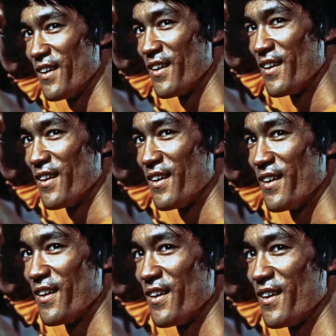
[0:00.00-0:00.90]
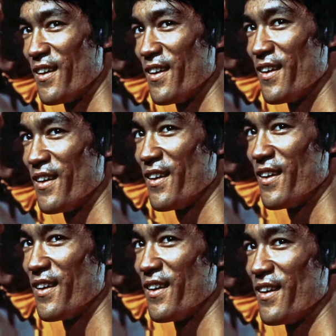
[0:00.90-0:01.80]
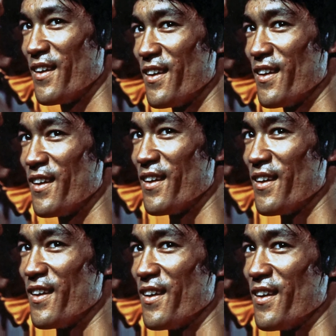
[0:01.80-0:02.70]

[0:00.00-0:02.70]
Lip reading: Bruce Lee. I never saw anyone move that